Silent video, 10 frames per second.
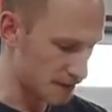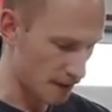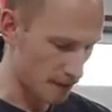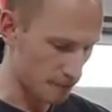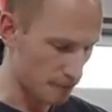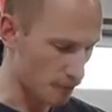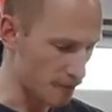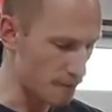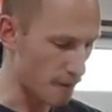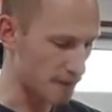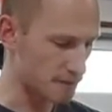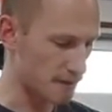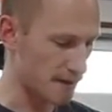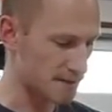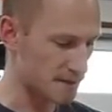
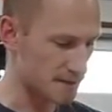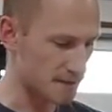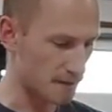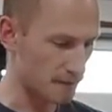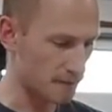repressurize this to